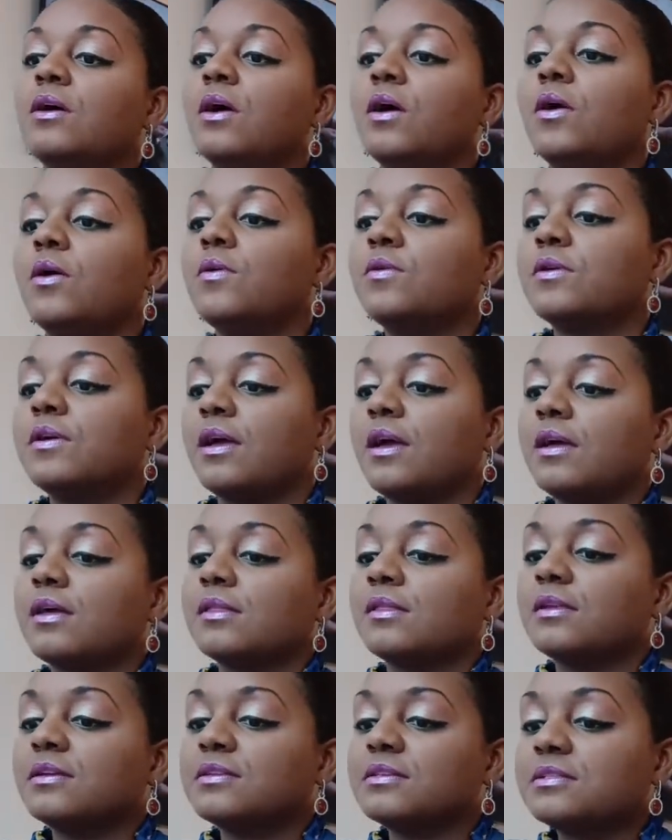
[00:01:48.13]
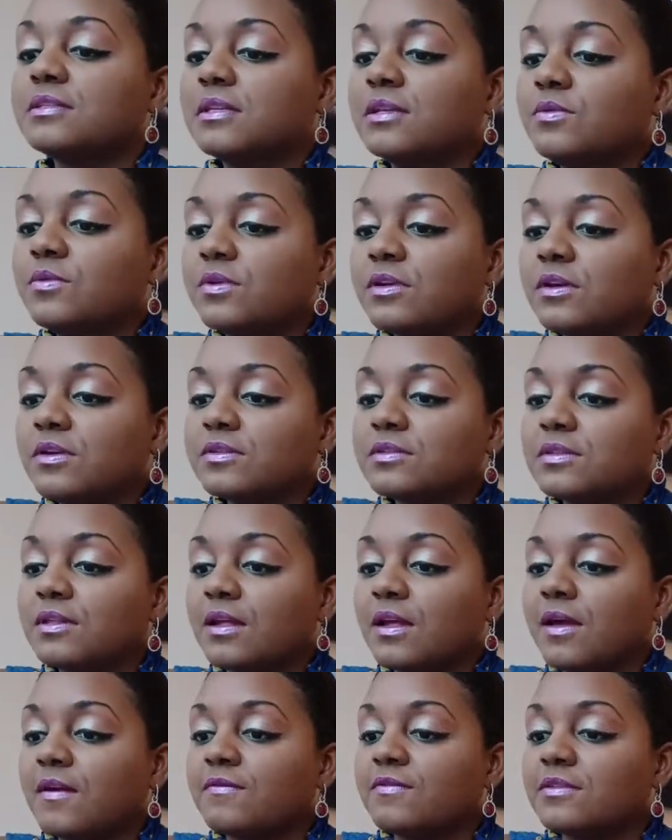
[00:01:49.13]
Okay, let's see what else they
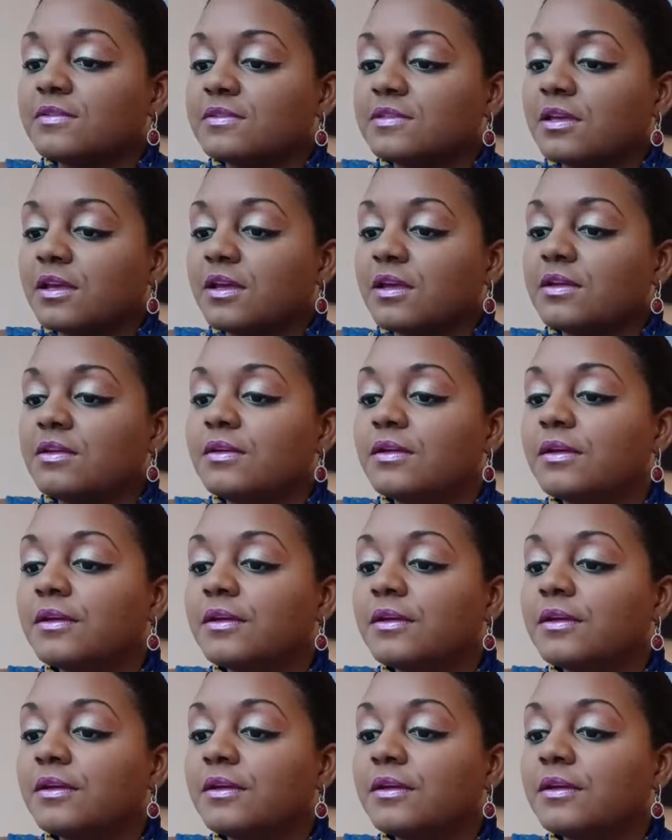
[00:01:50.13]
have to say.